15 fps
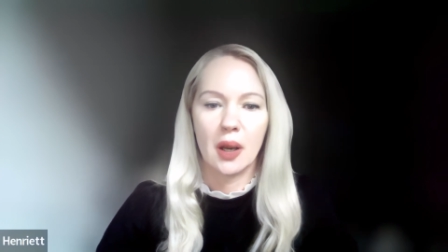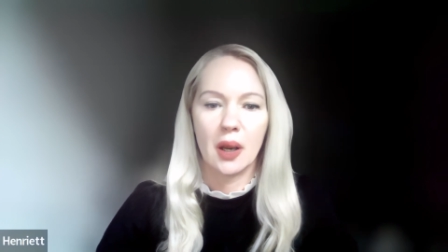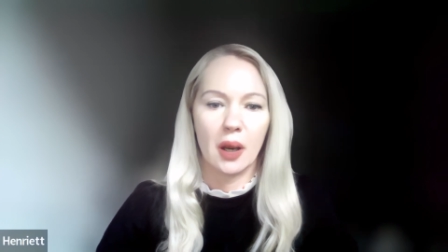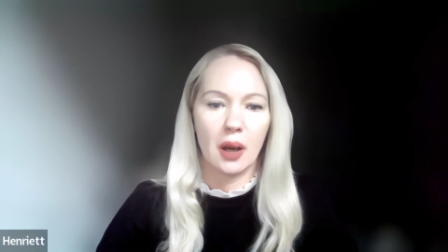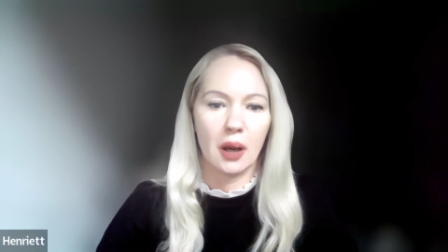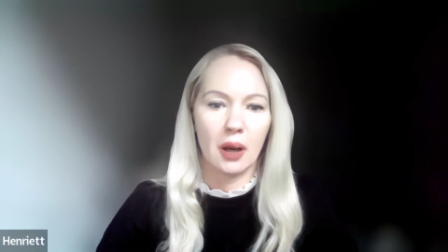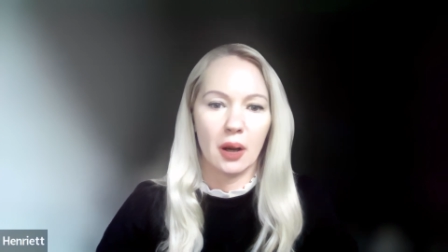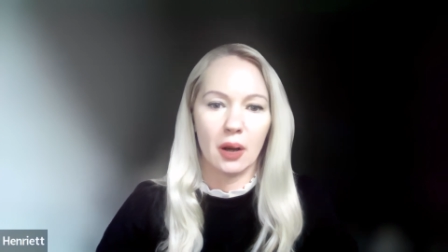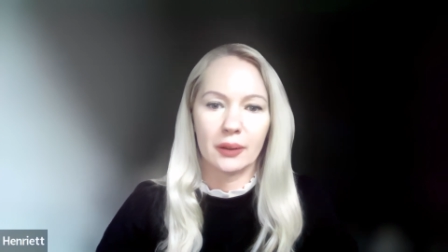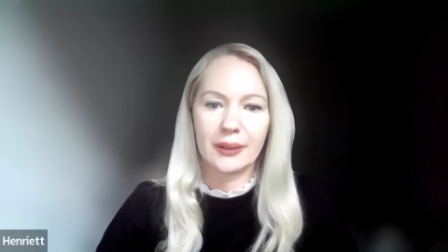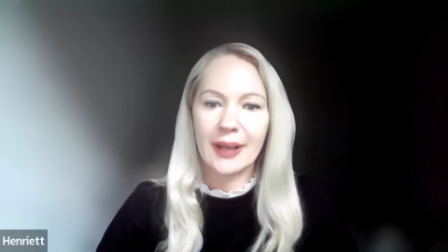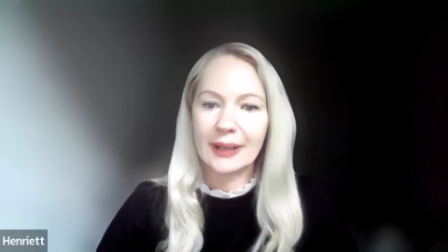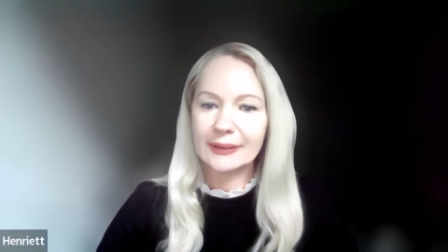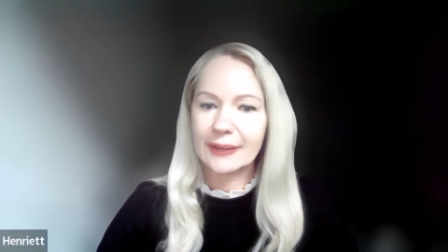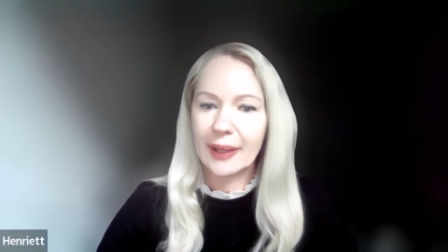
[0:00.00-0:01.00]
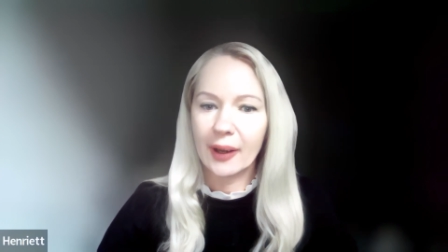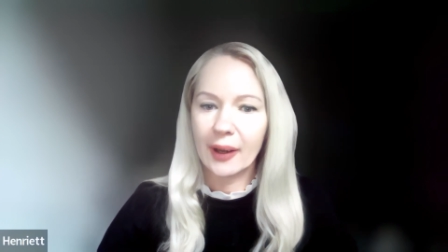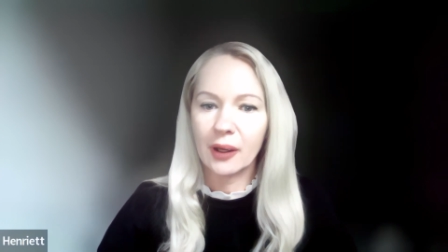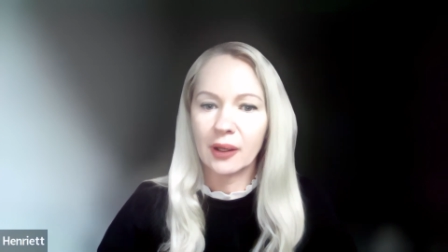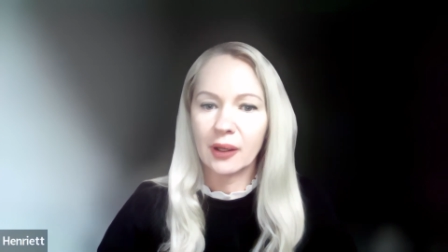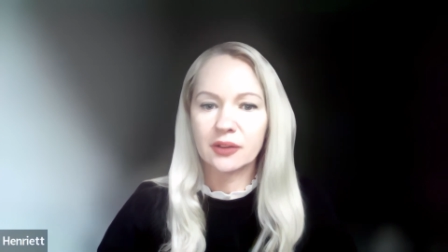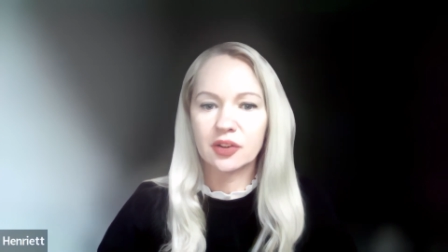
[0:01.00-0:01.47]
I don't know, gut
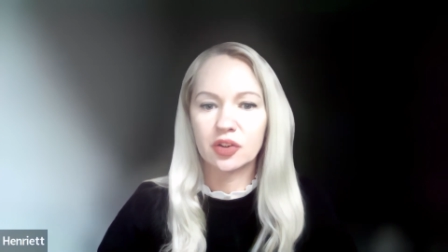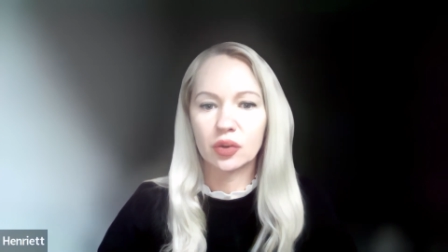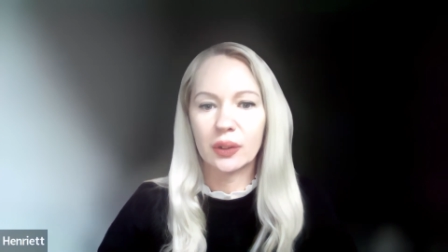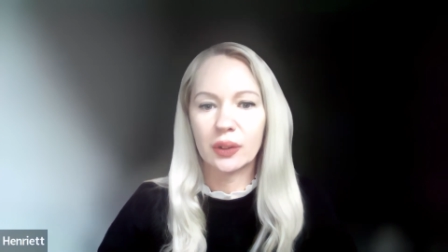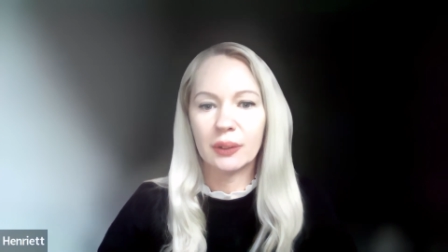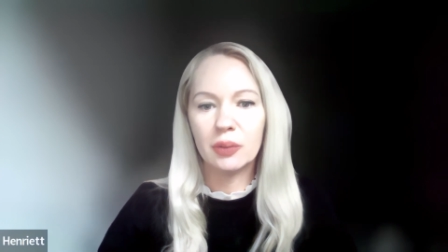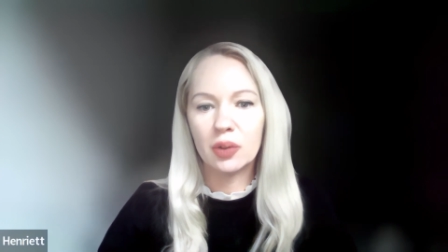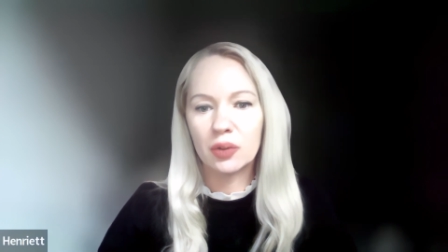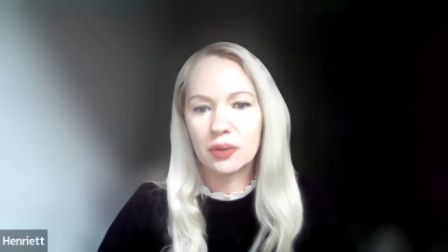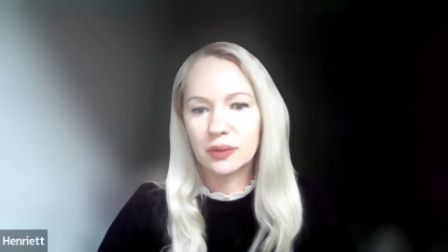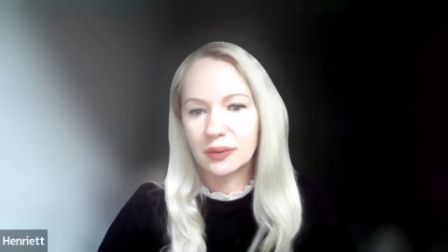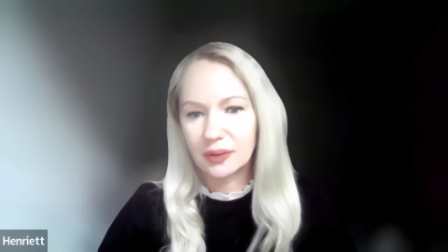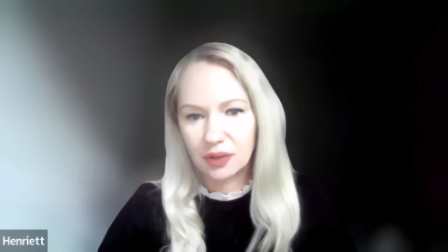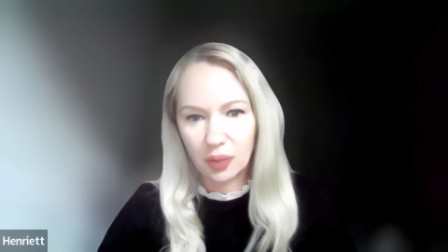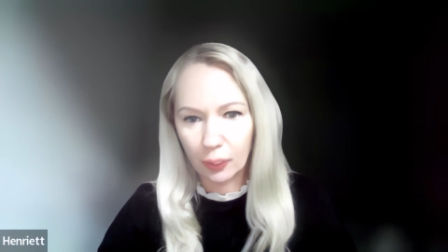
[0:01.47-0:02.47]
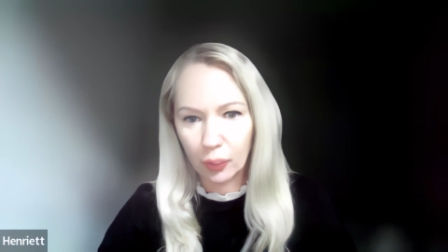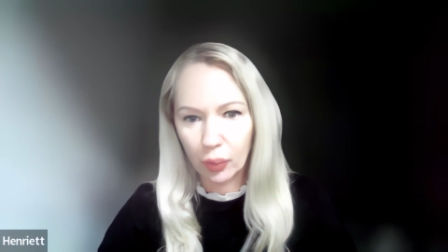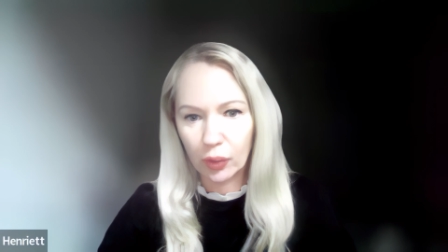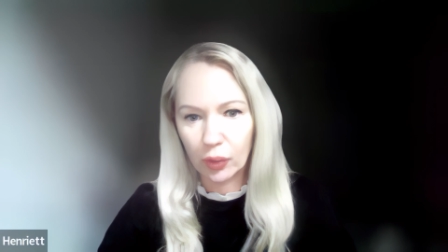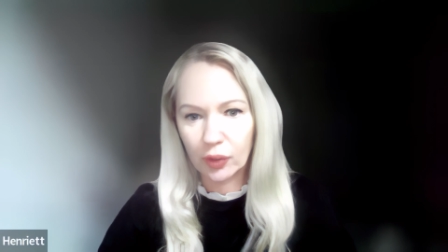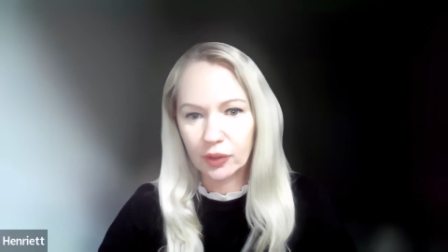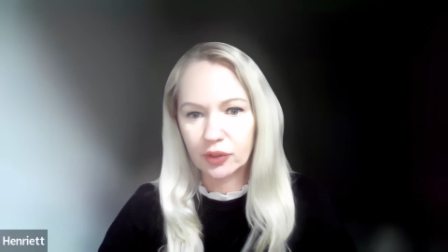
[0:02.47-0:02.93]
health to immune
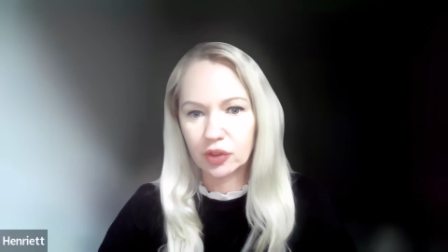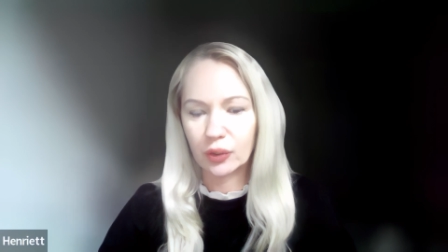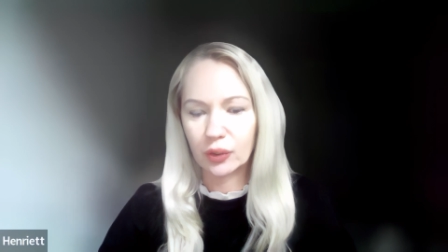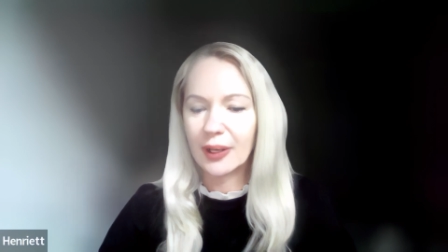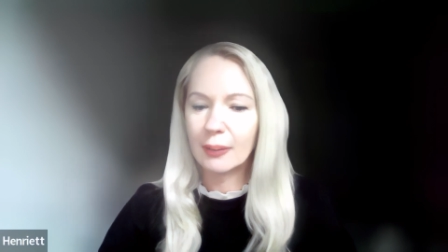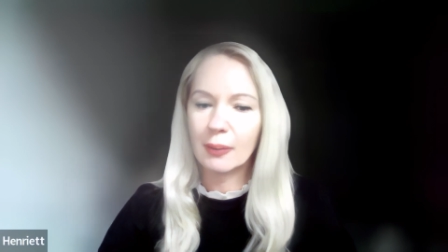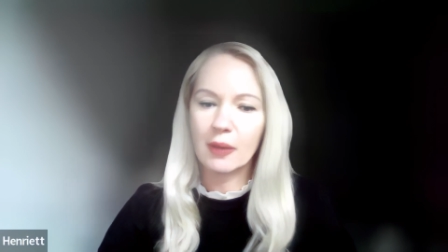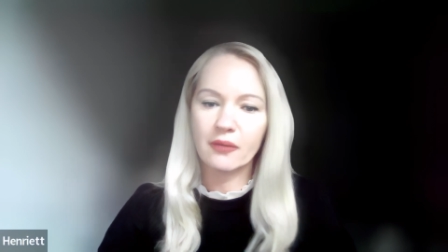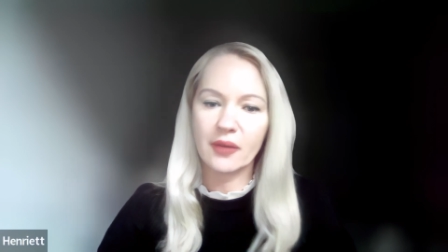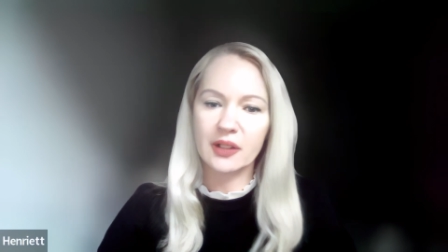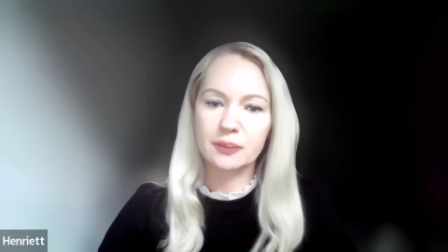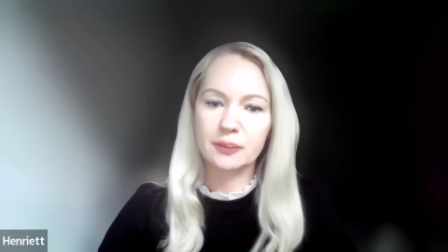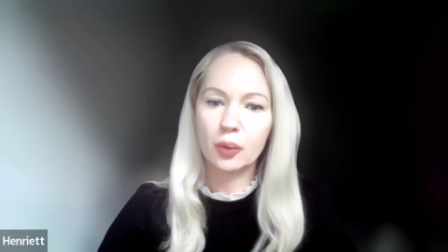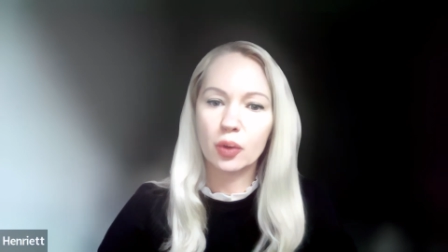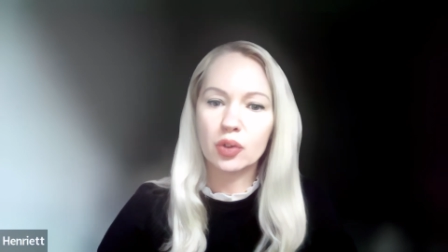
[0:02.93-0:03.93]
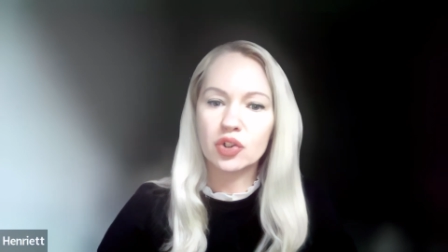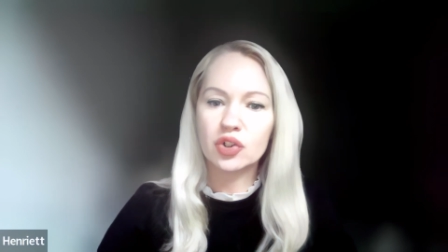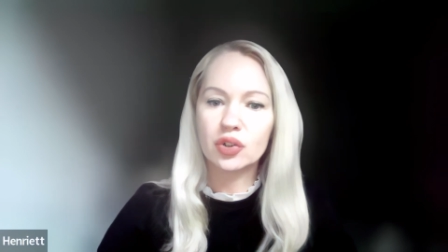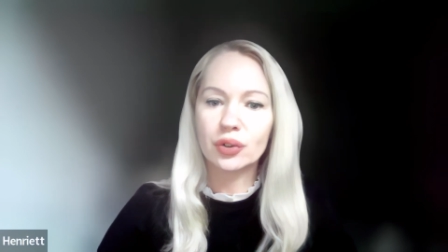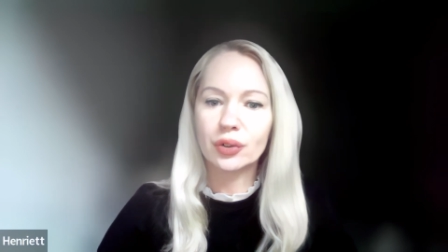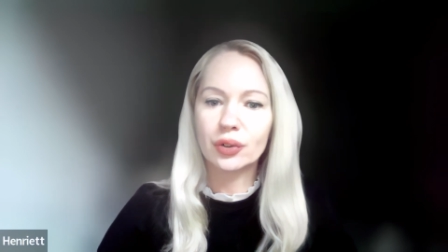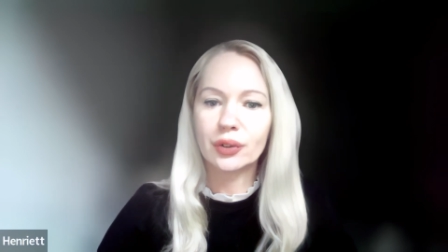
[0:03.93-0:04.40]
support to E M F
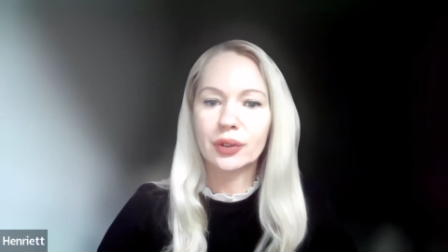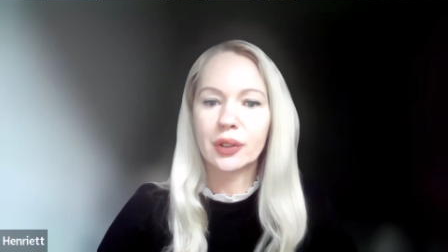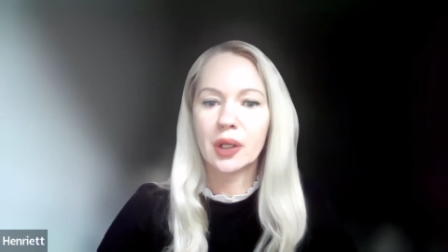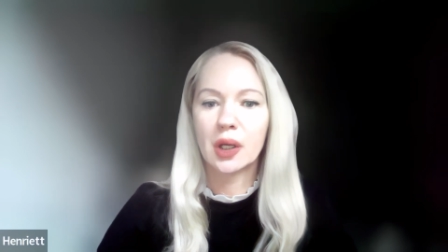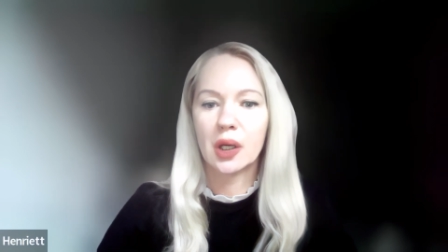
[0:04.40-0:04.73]
exposure,